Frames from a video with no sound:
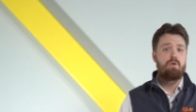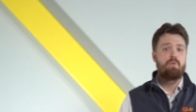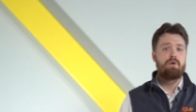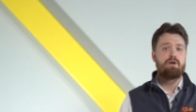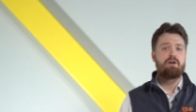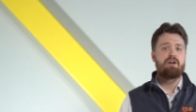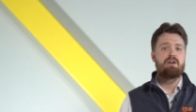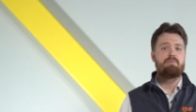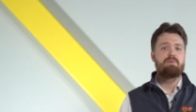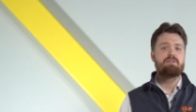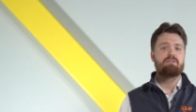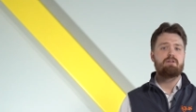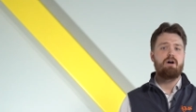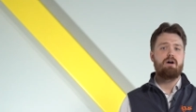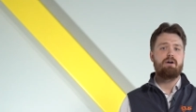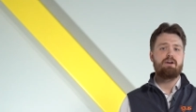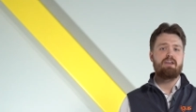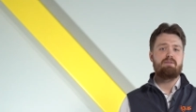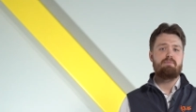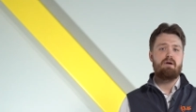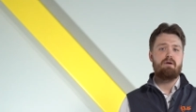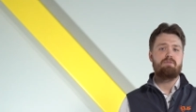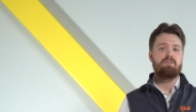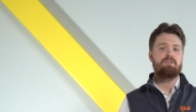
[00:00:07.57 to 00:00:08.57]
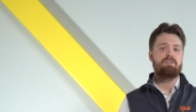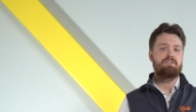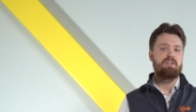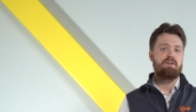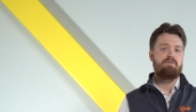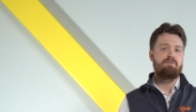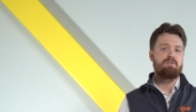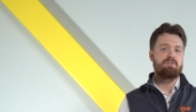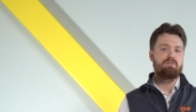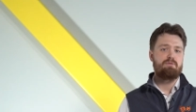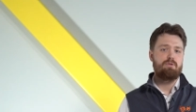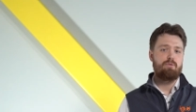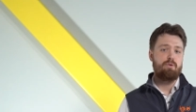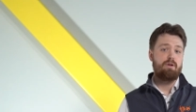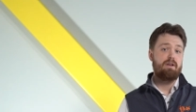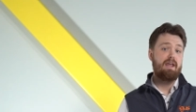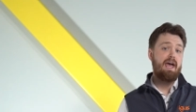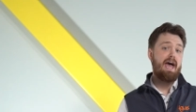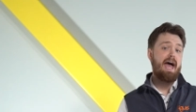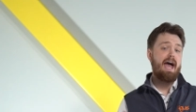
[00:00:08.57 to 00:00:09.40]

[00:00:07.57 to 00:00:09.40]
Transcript: we're going to be talking about the difference between